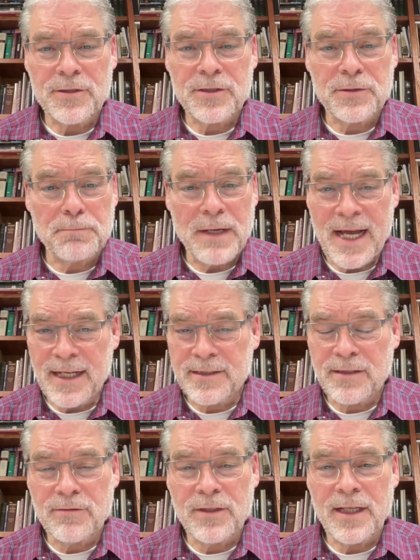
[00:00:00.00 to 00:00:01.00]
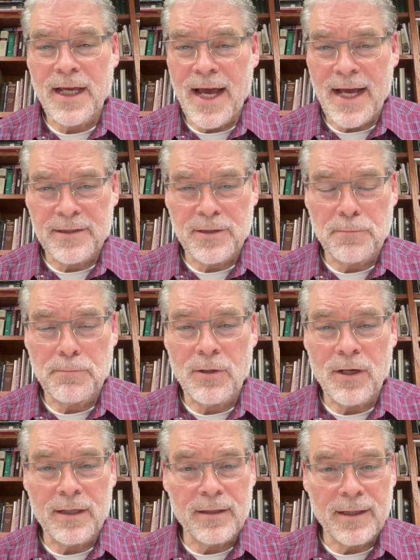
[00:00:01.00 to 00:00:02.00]
just passively acted
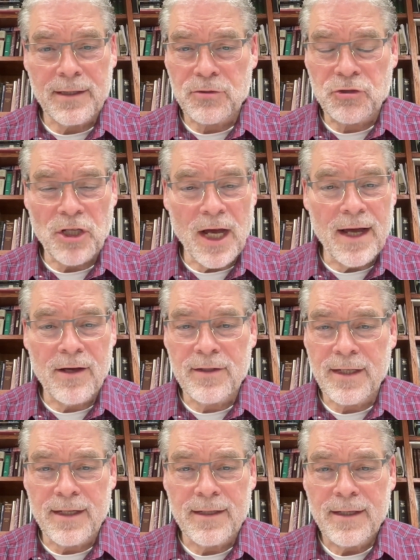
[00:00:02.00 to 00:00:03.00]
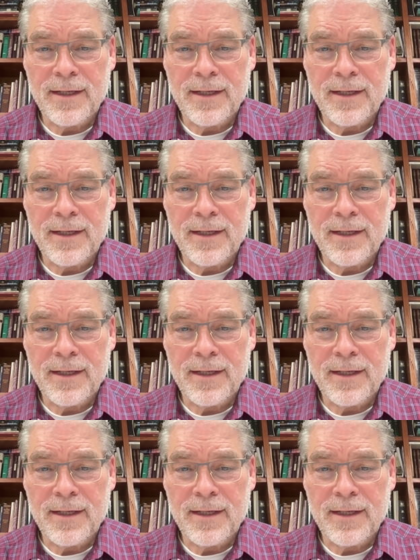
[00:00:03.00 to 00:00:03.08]
upon, like a child that